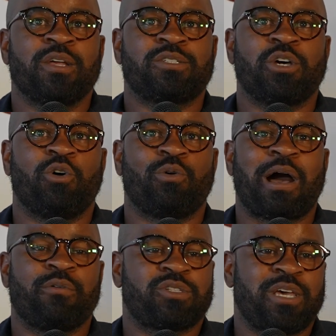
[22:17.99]
So
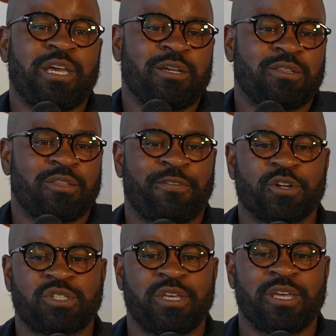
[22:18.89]
I would say the
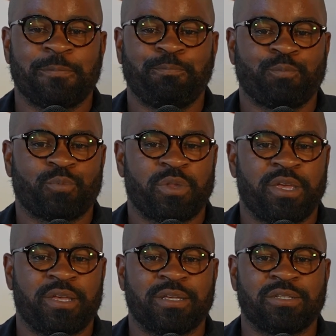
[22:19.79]
first thing
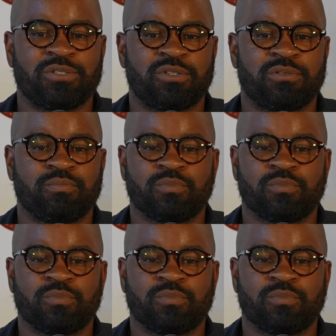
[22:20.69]
is